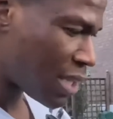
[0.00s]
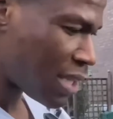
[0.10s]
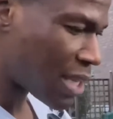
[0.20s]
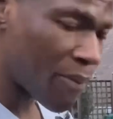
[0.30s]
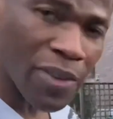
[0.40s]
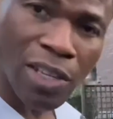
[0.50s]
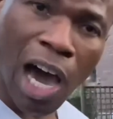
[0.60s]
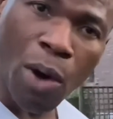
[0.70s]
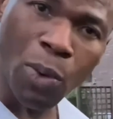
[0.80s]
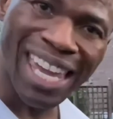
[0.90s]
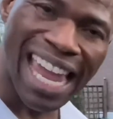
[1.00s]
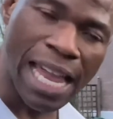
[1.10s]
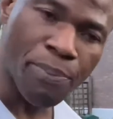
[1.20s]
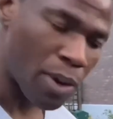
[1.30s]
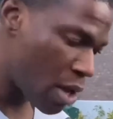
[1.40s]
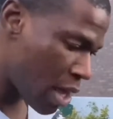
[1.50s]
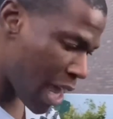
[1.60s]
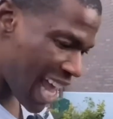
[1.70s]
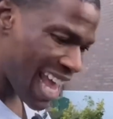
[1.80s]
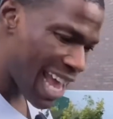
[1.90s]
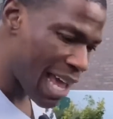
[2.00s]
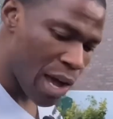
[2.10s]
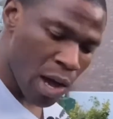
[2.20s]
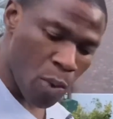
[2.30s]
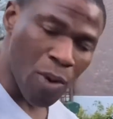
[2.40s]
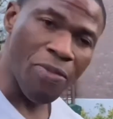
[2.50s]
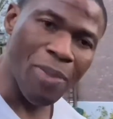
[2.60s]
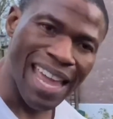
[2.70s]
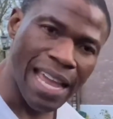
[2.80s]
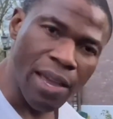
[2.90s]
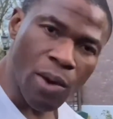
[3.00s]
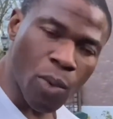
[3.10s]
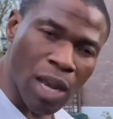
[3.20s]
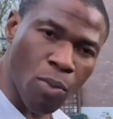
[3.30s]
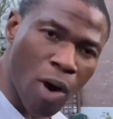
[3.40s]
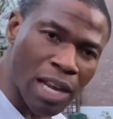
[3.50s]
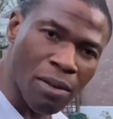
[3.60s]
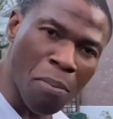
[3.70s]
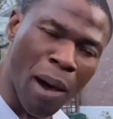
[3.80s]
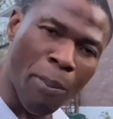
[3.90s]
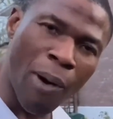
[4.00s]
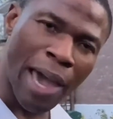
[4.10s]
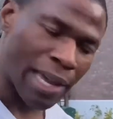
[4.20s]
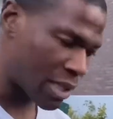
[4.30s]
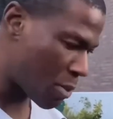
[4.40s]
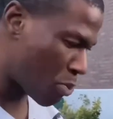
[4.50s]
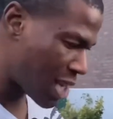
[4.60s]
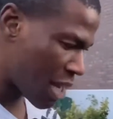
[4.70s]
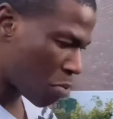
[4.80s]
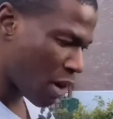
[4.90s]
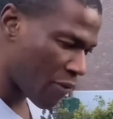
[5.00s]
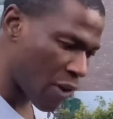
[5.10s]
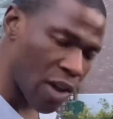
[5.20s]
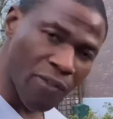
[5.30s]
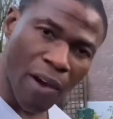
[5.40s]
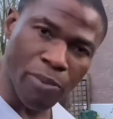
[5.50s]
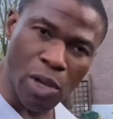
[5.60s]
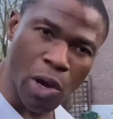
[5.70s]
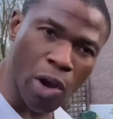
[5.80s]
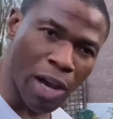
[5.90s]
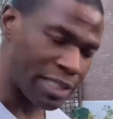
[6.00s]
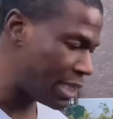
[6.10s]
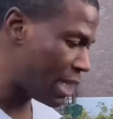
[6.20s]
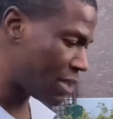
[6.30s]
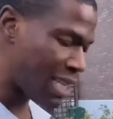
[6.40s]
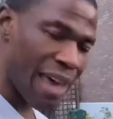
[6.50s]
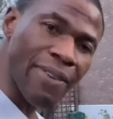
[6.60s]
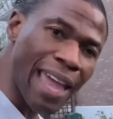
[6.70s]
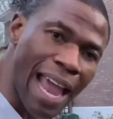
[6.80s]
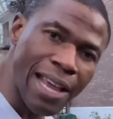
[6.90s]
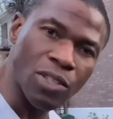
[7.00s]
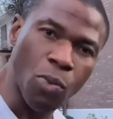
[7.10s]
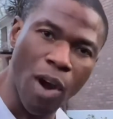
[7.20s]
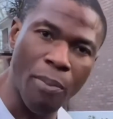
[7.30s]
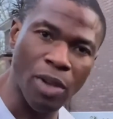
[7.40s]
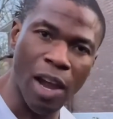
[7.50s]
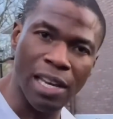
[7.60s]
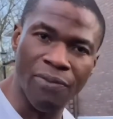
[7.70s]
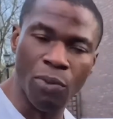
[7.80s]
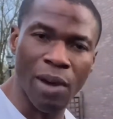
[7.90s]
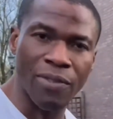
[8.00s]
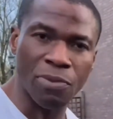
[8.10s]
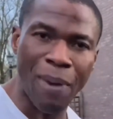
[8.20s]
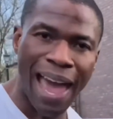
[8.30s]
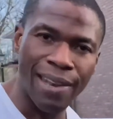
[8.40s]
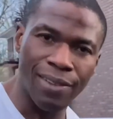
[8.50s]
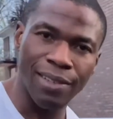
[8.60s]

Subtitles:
something that I will keep here with me when I'm riding on my bike to protect my phone if I'm utilizing it to navigate to where I'm going if the weather's bad.